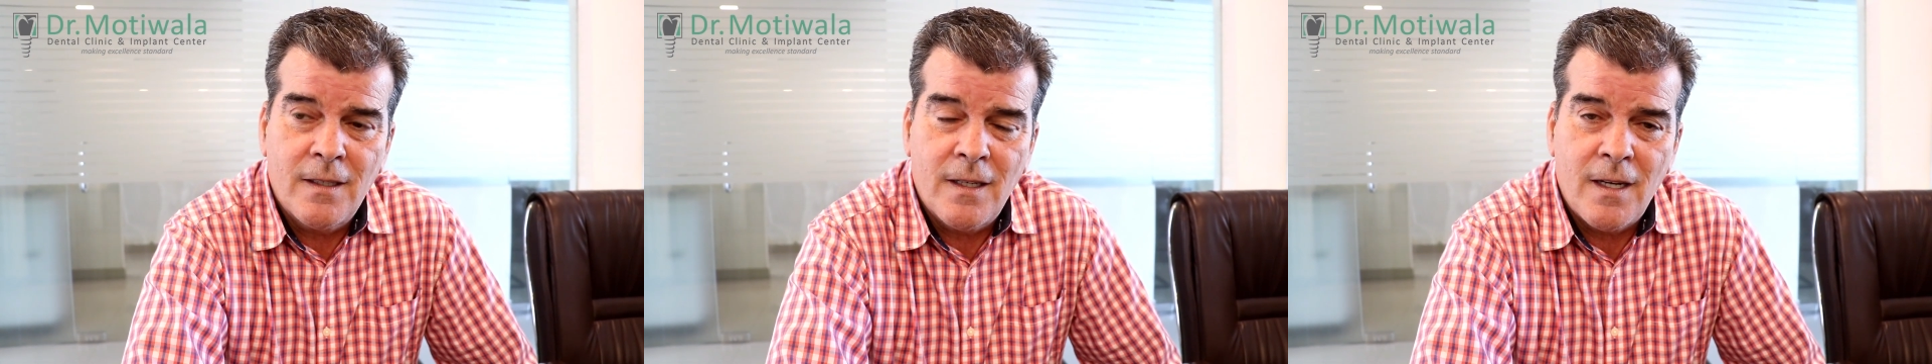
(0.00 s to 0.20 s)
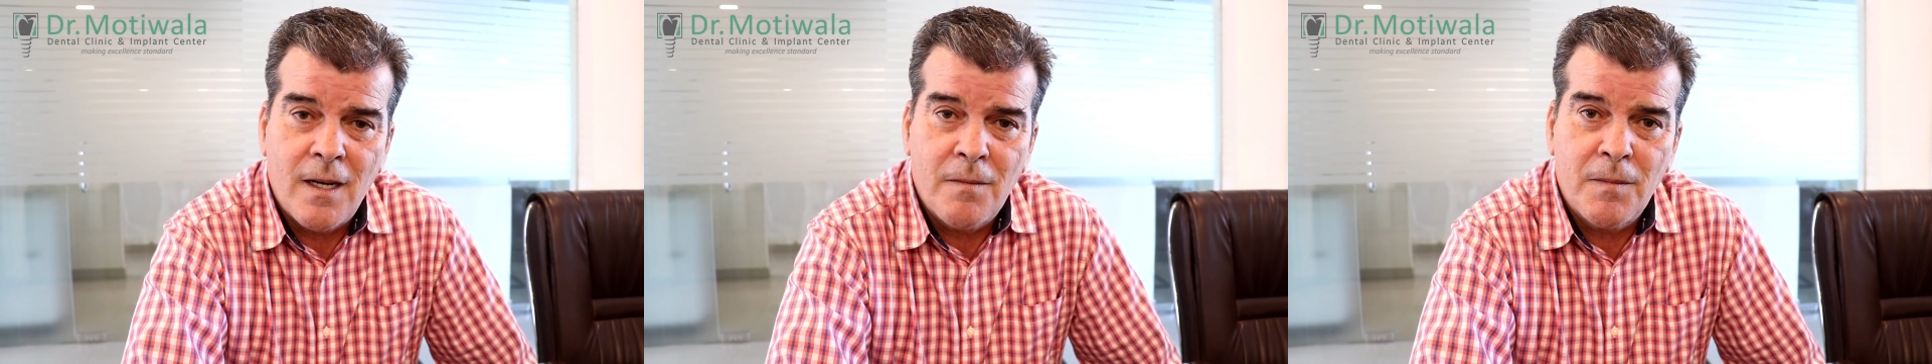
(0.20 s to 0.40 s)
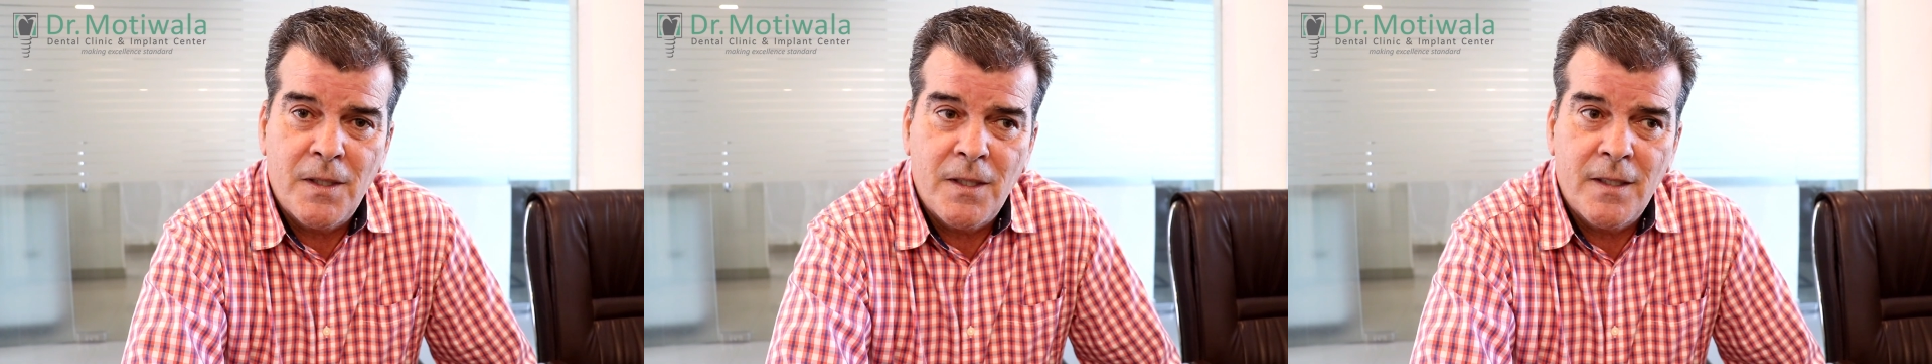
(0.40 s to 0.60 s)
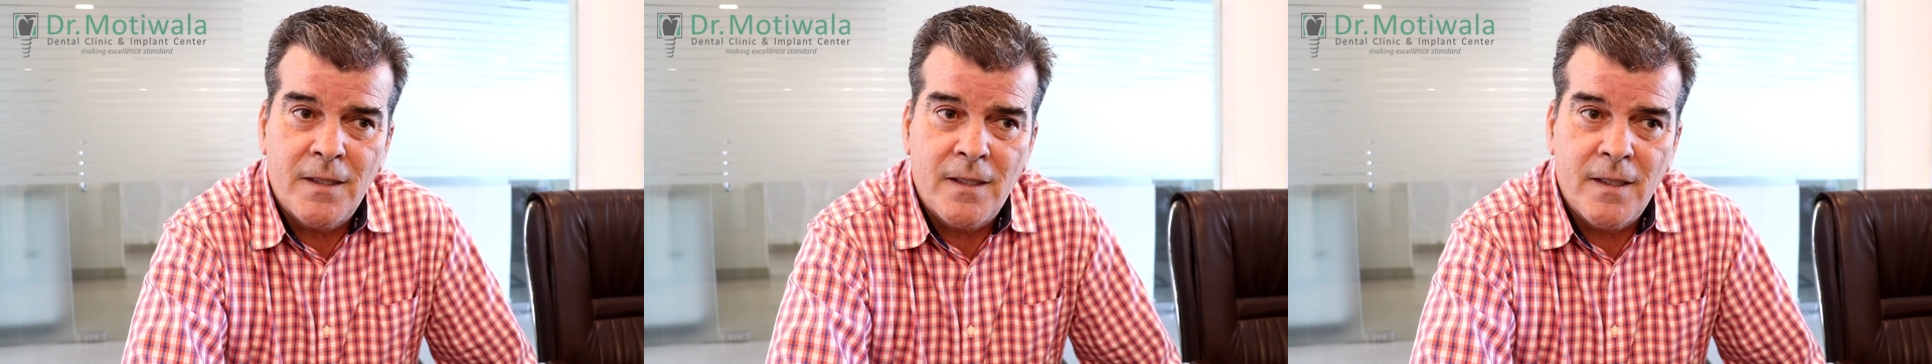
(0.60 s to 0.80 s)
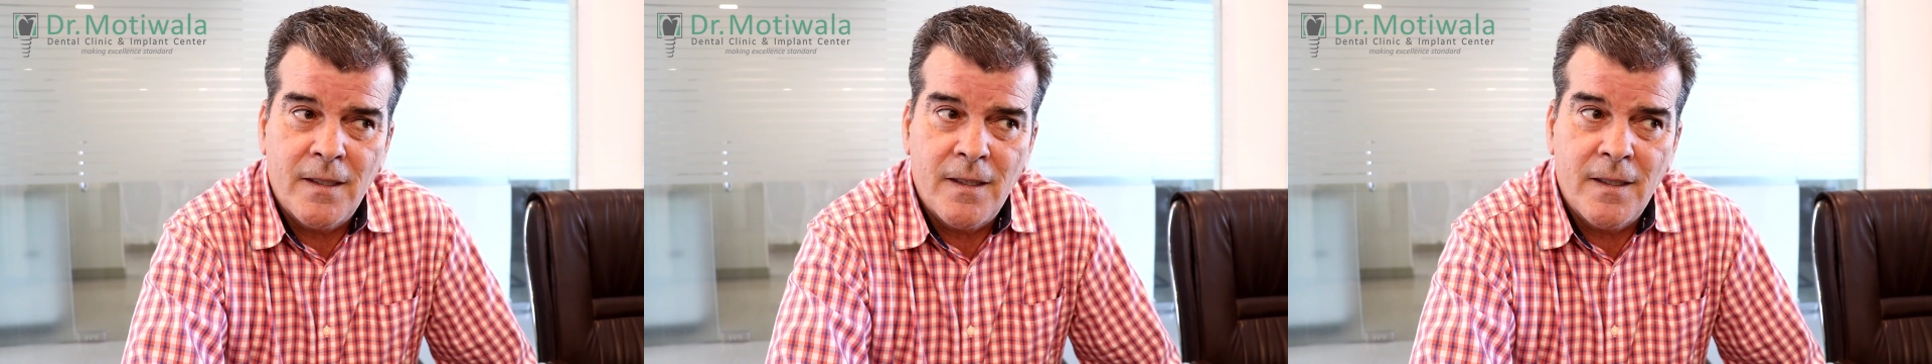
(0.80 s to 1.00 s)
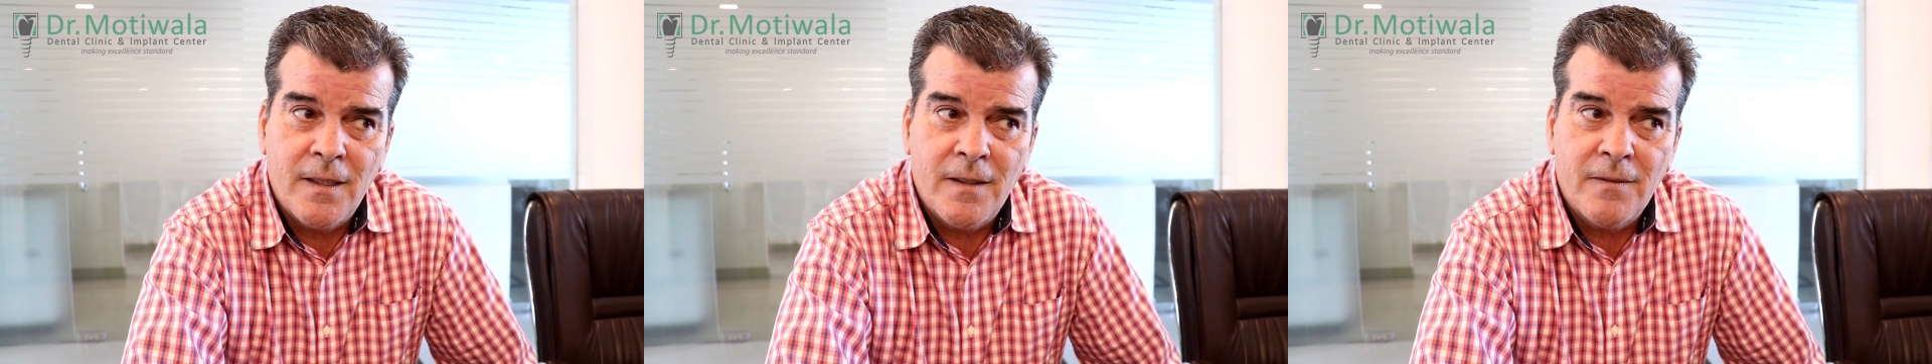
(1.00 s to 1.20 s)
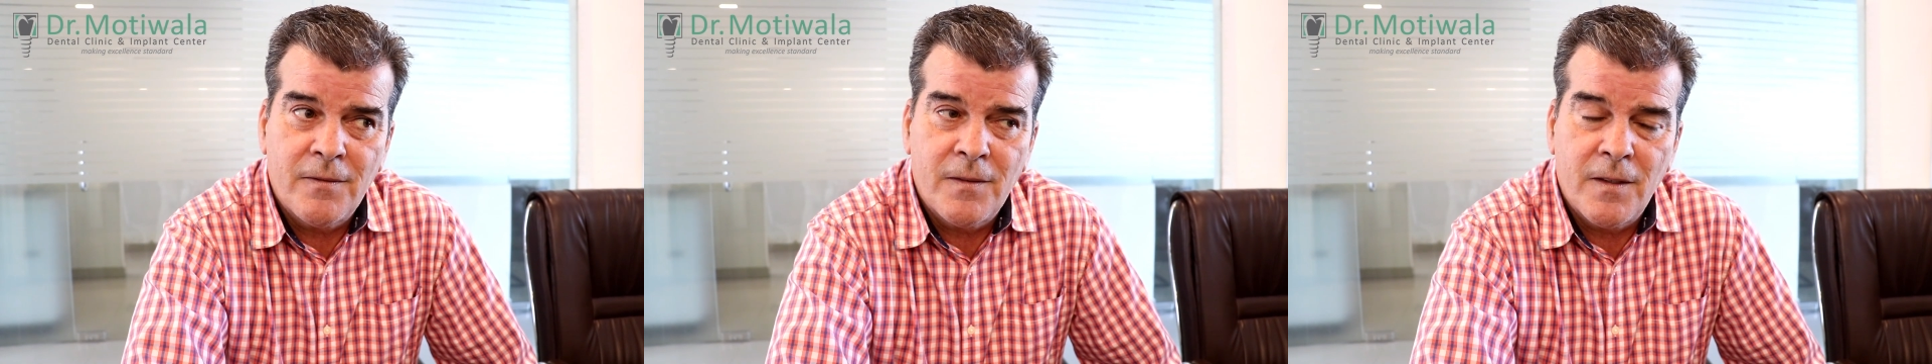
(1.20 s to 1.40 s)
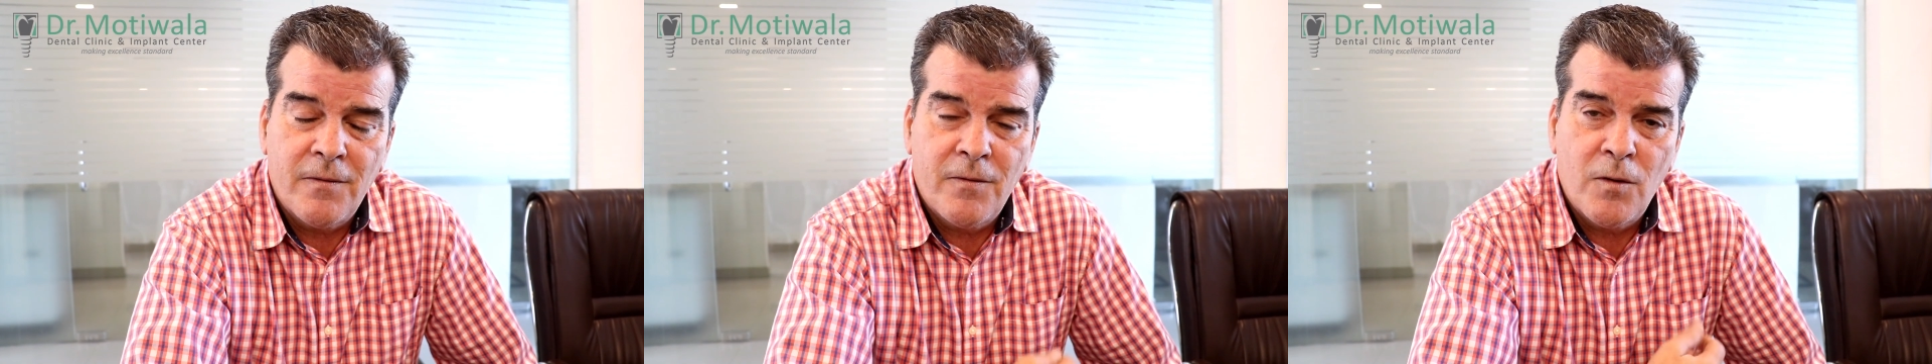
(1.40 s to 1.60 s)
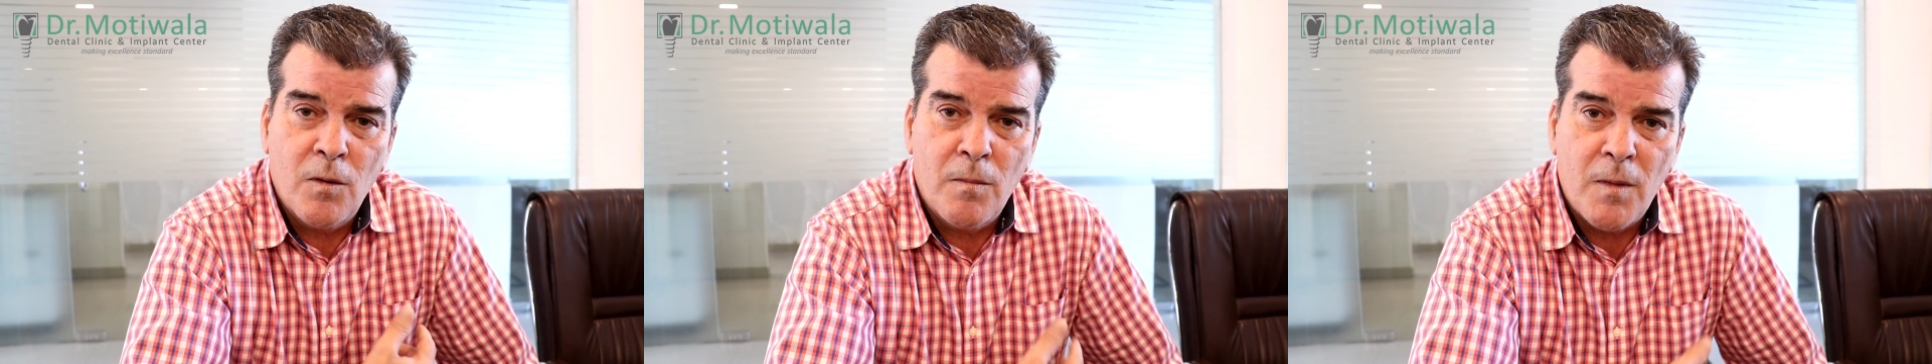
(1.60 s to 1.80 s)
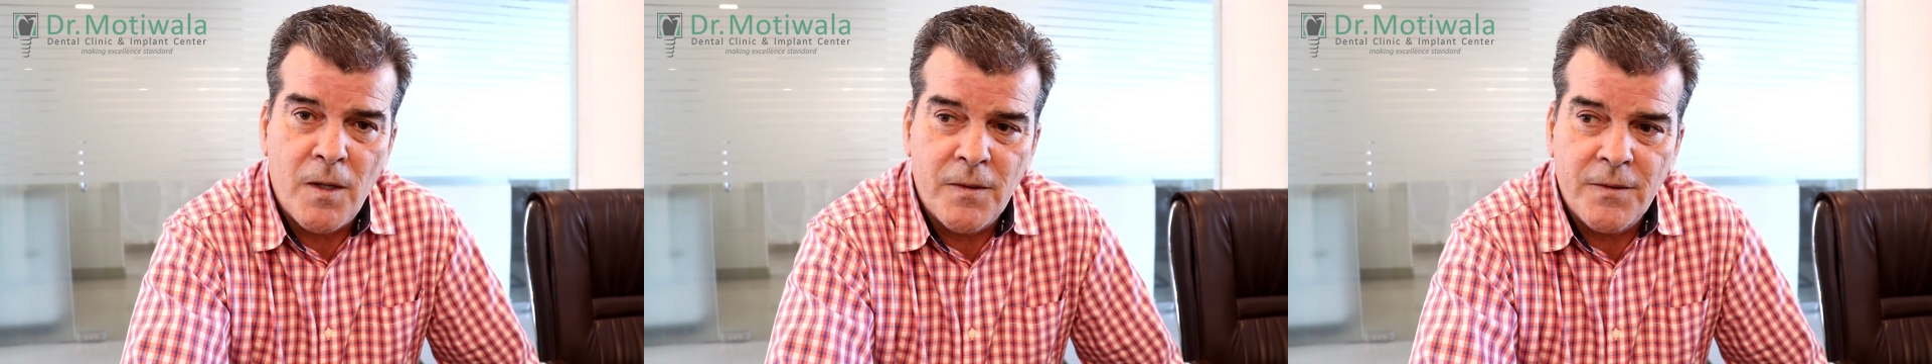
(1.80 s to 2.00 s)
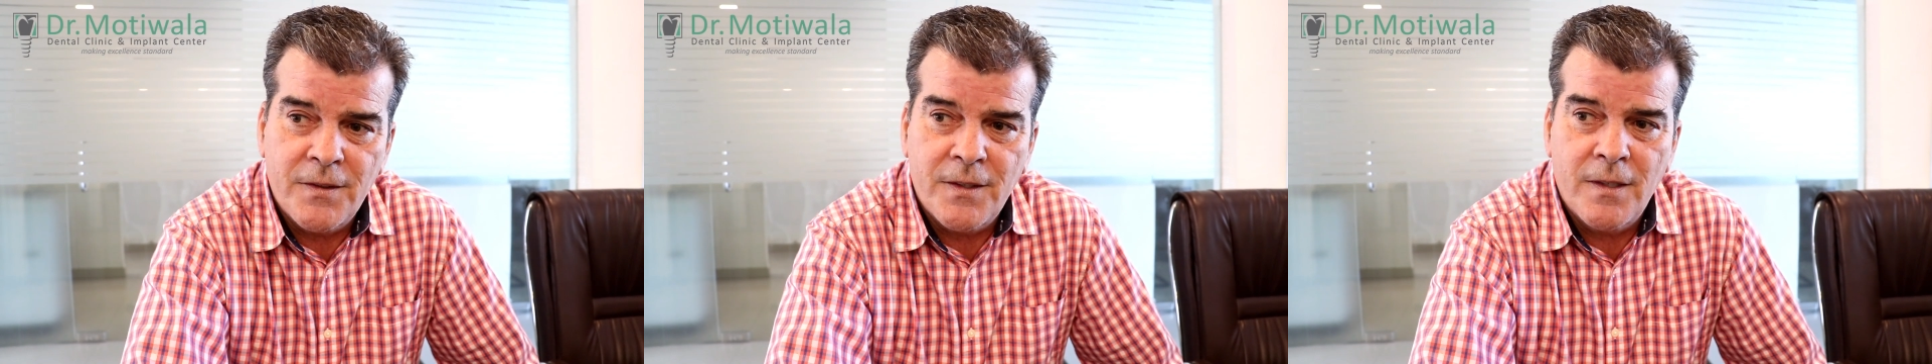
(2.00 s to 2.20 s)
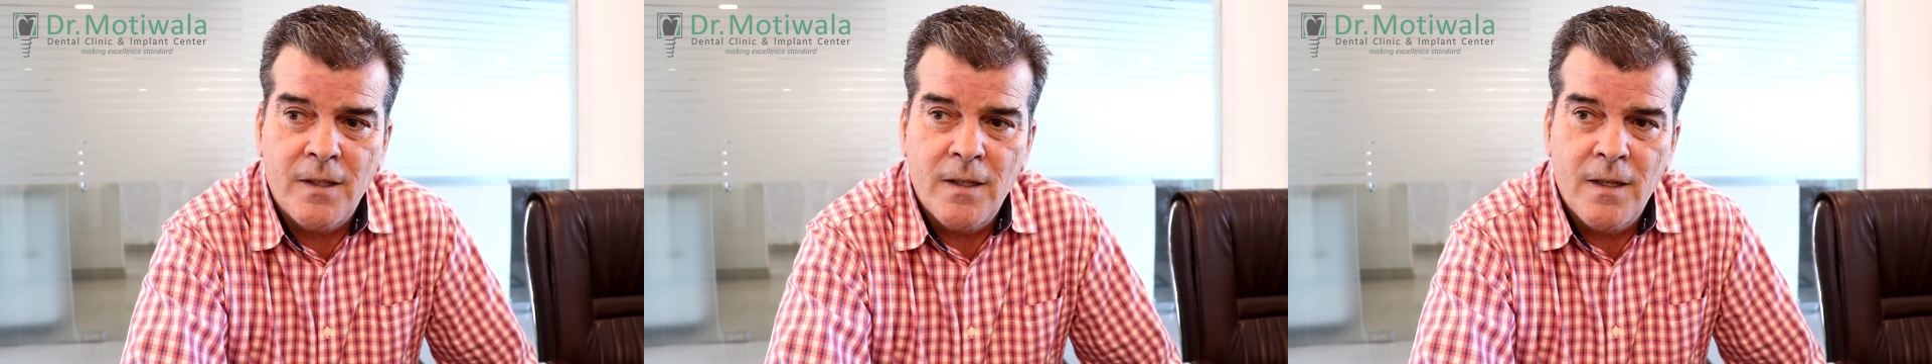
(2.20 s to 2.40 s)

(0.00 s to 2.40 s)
I did the full month